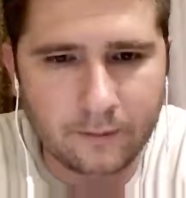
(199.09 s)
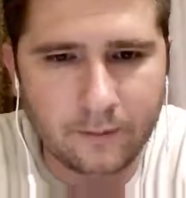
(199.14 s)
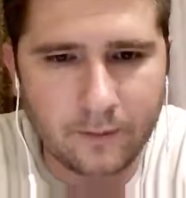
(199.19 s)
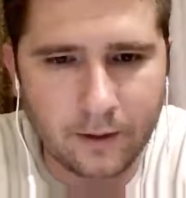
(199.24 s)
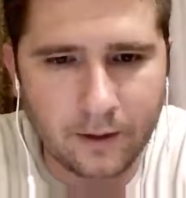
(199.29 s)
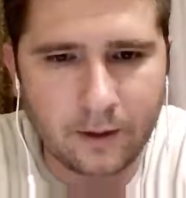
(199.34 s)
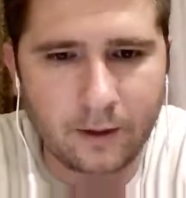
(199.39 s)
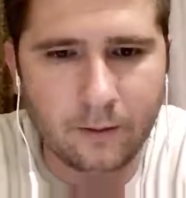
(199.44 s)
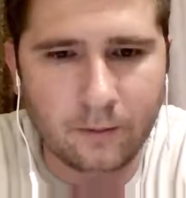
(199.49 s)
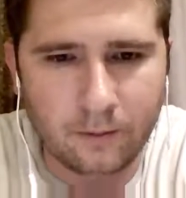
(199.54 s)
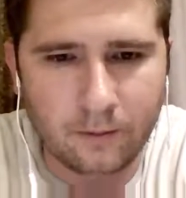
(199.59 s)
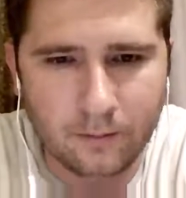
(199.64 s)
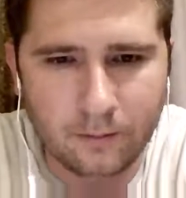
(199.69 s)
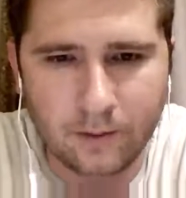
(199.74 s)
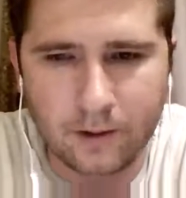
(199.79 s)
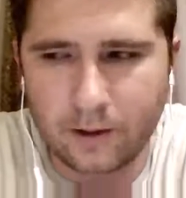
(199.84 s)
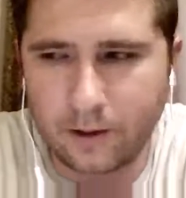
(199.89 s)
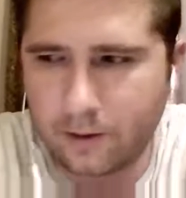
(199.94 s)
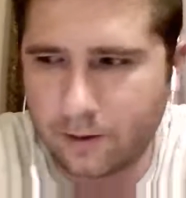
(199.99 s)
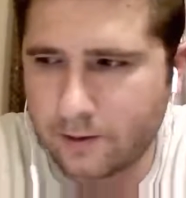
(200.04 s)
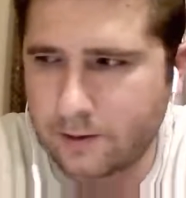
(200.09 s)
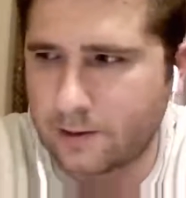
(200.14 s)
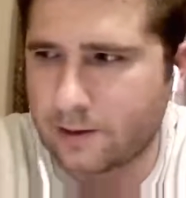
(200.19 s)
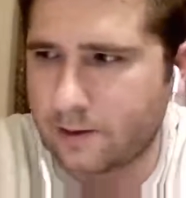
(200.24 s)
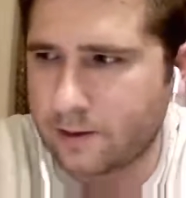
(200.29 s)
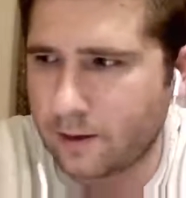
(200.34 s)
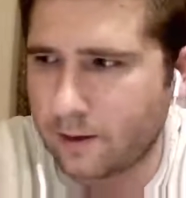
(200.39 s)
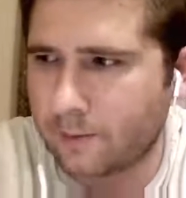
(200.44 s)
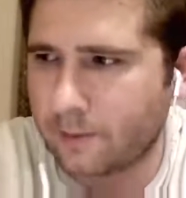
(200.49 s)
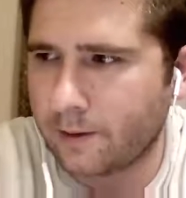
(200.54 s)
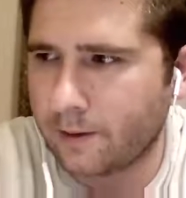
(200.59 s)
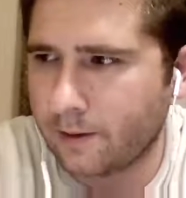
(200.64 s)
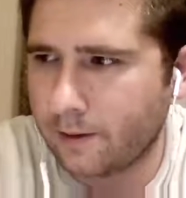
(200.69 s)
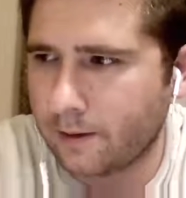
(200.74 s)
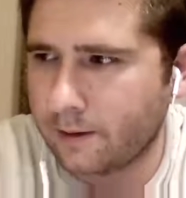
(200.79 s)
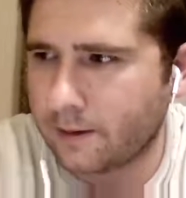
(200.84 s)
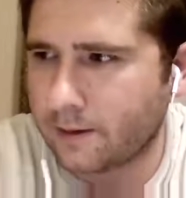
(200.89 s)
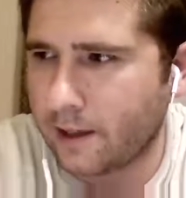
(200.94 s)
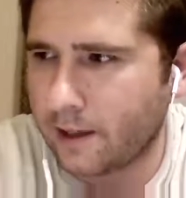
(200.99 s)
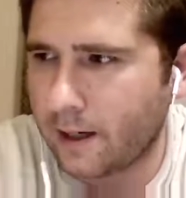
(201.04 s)
When you use the atonement
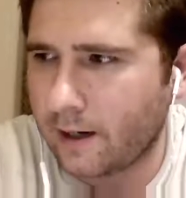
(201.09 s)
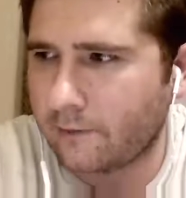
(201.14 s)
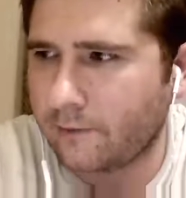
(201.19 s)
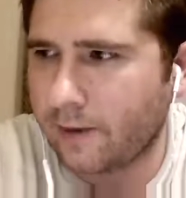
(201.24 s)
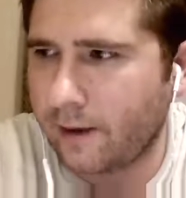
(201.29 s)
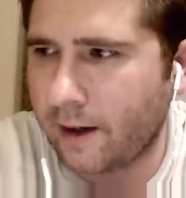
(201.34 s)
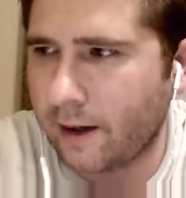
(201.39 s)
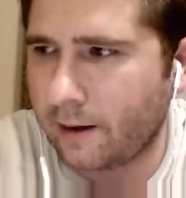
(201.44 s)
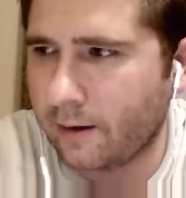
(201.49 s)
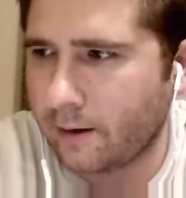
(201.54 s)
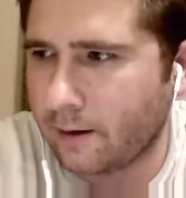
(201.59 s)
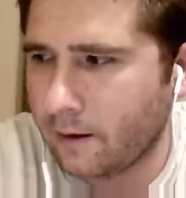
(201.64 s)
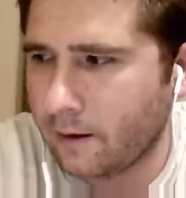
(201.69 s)
and to have that